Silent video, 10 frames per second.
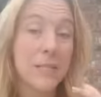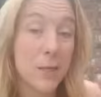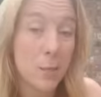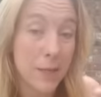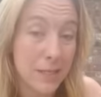
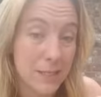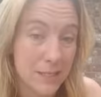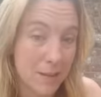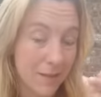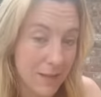deal because
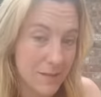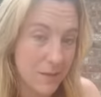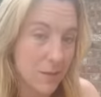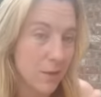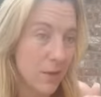it's a
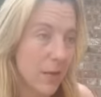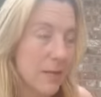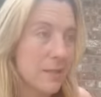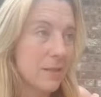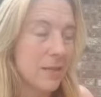lesson.
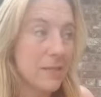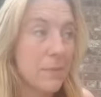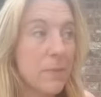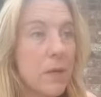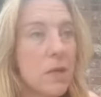Okay. It's a lesson.